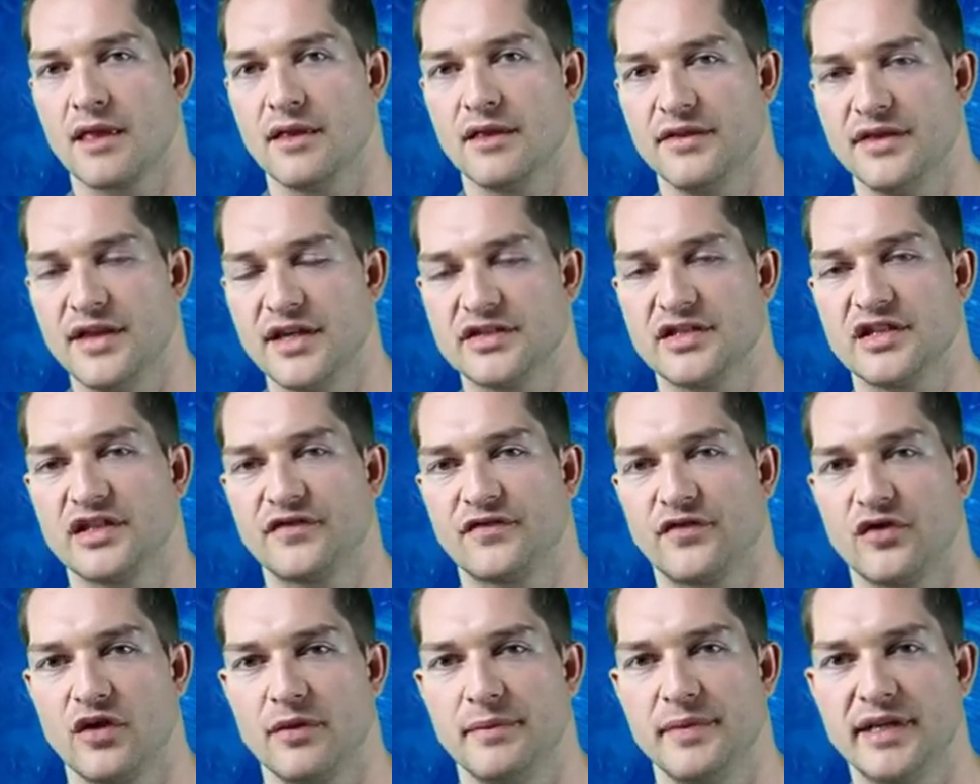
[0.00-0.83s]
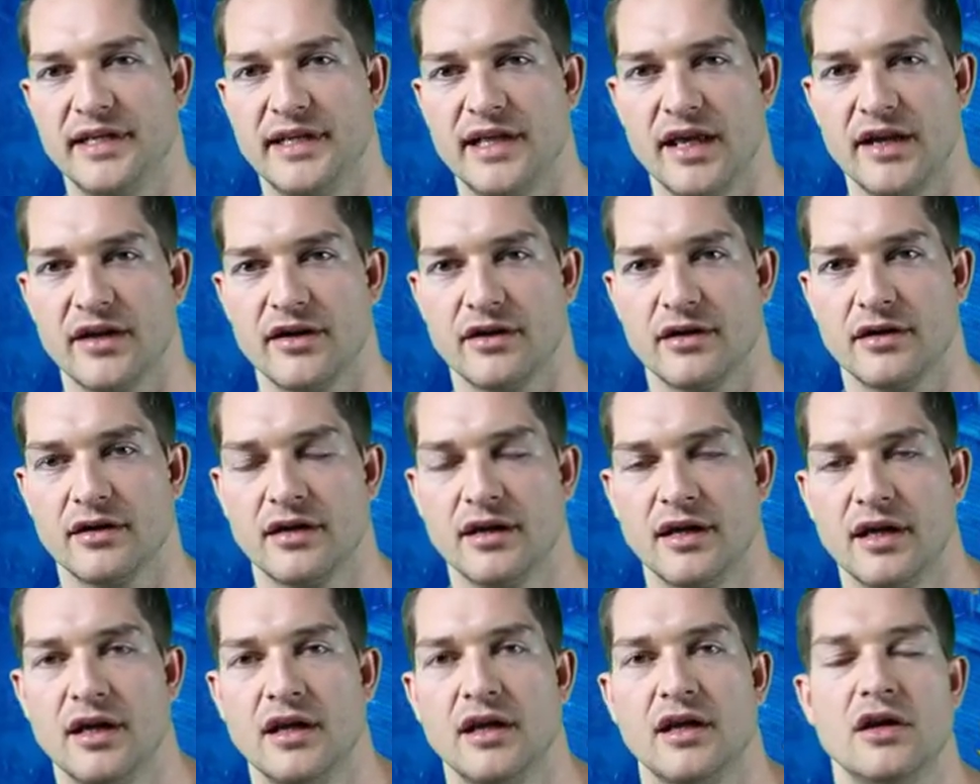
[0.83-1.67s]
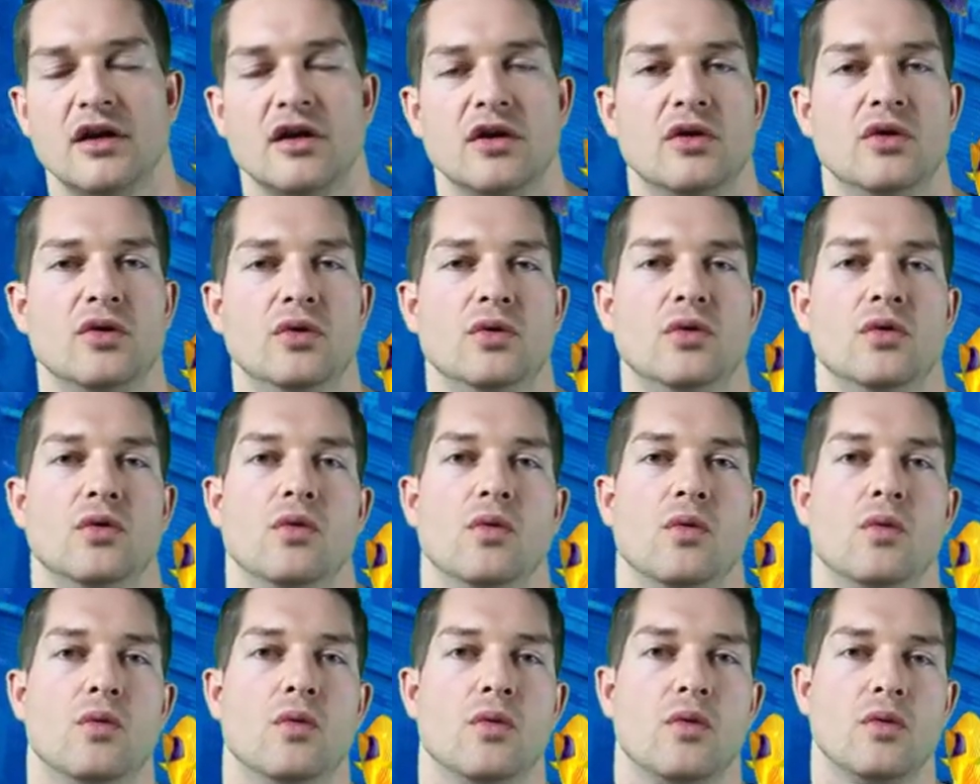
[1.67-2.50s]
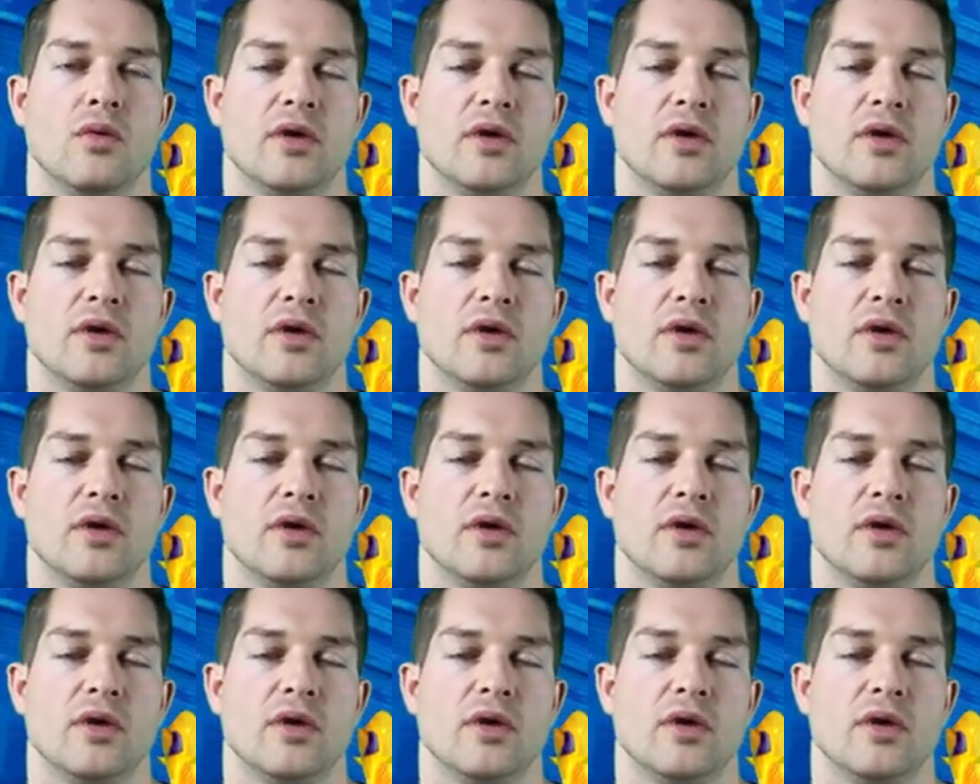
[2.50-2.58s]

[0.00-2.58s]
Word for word: this is for a beginner who